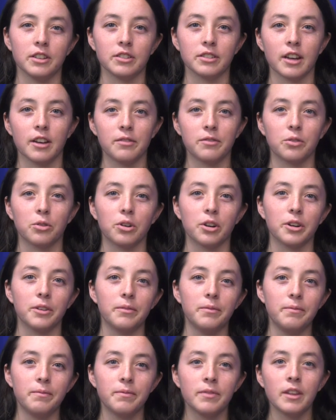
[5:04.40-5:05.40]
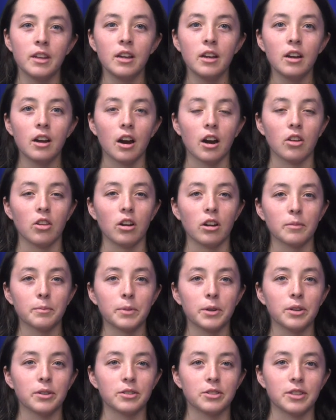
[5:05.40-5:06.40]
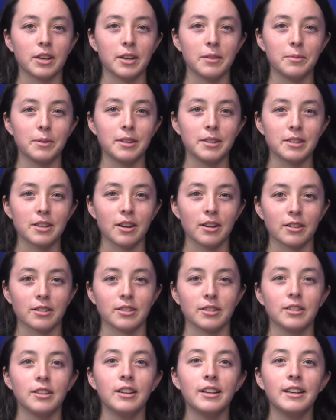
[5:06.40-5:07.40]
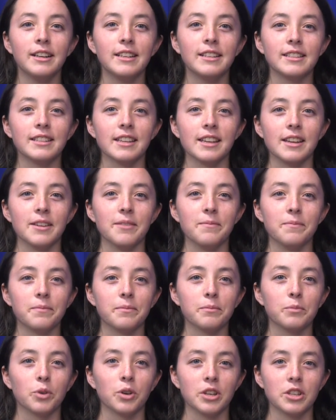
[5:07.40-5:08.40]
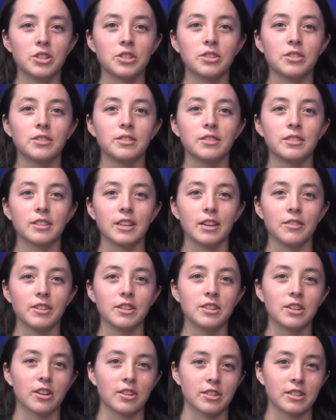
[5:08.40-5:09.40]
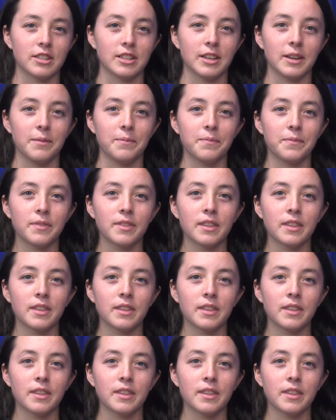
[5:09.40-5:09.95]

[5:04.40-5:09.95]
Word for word: at 4. Our Lompoc JV soccer team boys JV soccer team